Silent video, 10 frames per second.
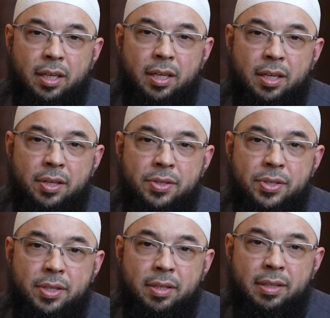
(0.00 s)

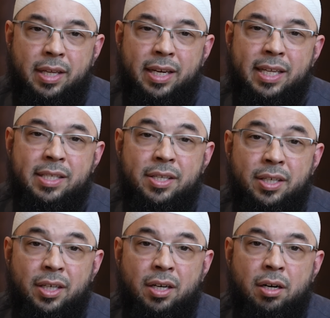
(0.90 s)
is that it's an
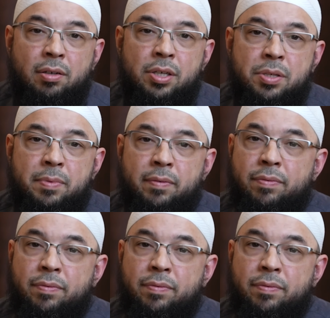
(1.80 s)
encouragement